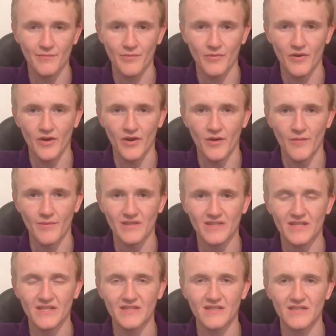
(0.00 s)
but
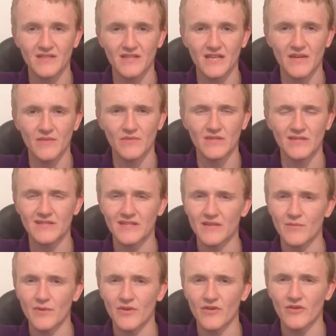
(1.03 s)
basically it's the
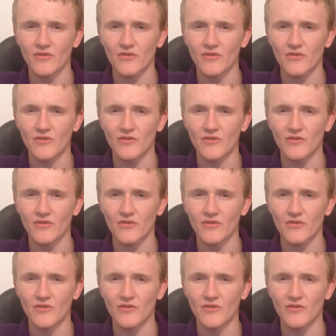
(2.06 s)
scene where they